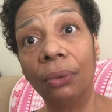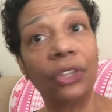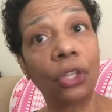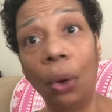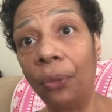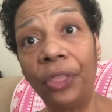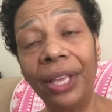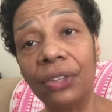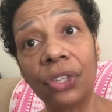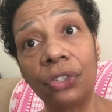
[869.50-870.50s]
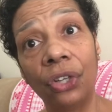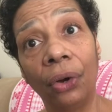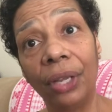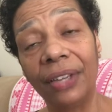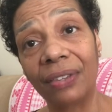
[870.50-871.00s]
This whole thing is a
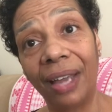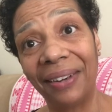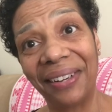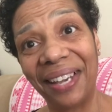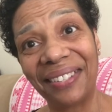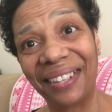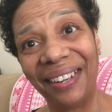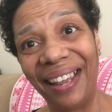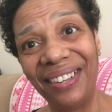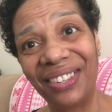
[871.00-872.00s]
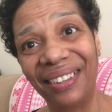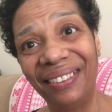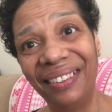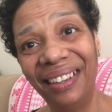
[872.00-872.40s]
journey. It's not a destination.